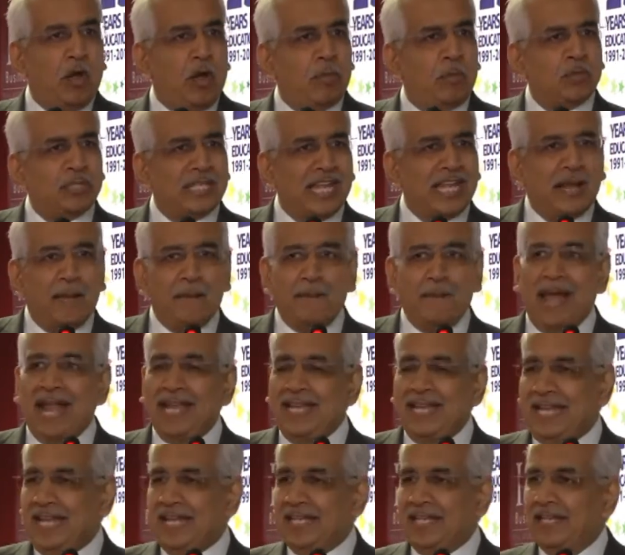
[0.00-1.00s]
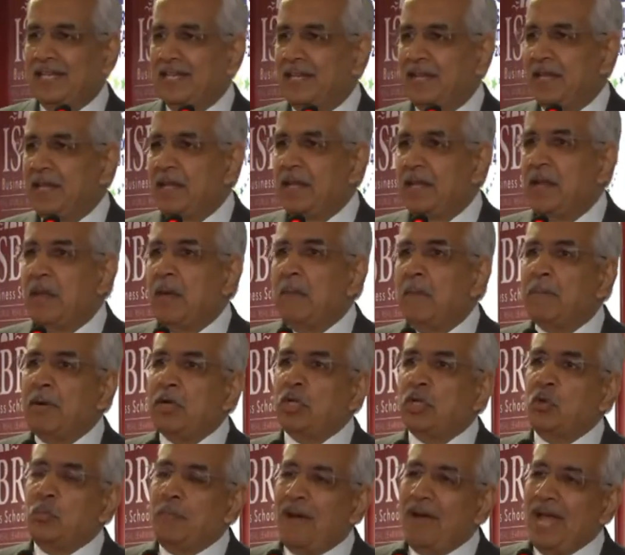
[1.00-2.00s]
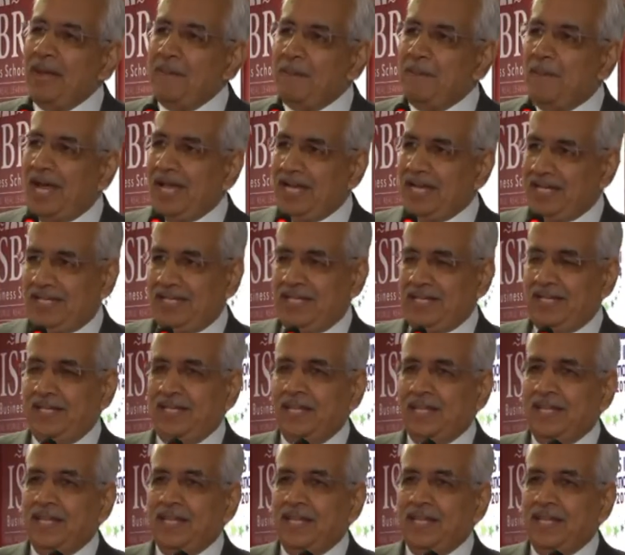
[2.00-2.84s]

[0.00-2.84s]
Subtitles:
almost like a mandate. But to my mind,